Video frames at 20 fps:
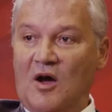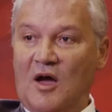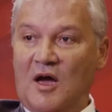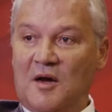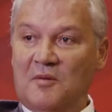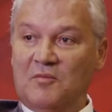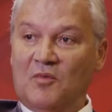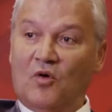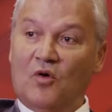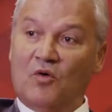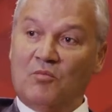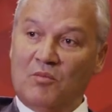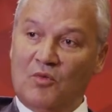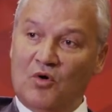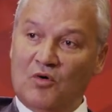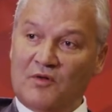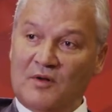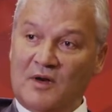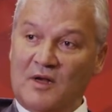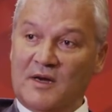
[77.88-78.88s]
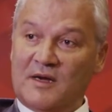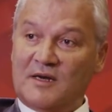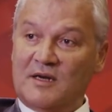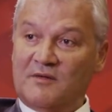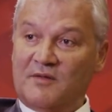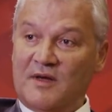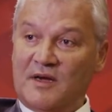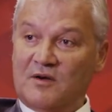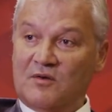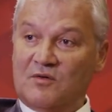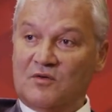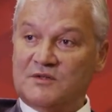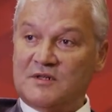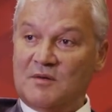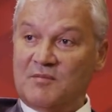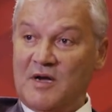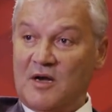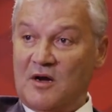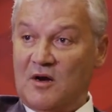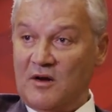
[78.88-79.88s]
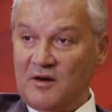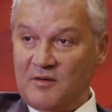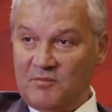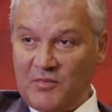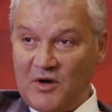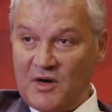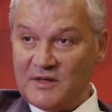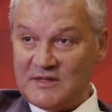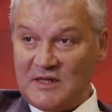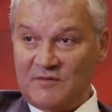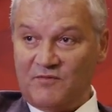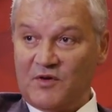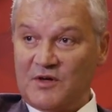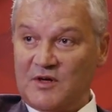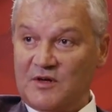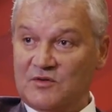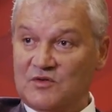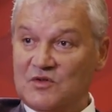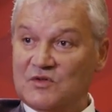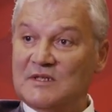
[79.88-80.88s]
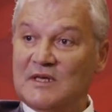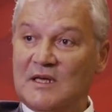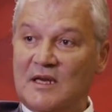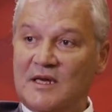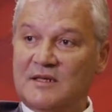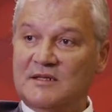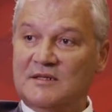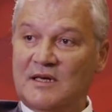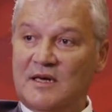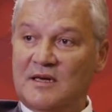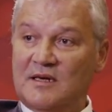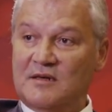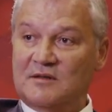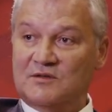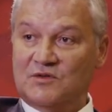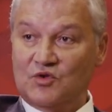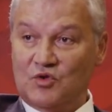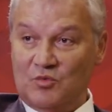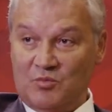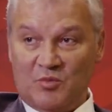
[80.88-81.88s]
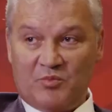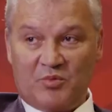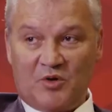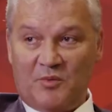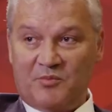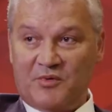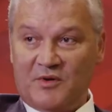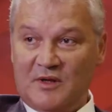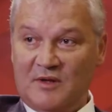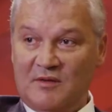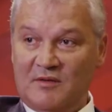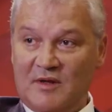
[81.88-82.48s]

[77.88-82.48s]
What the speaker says: or more than likely they also may hire a buyer's advocate to select a suitable property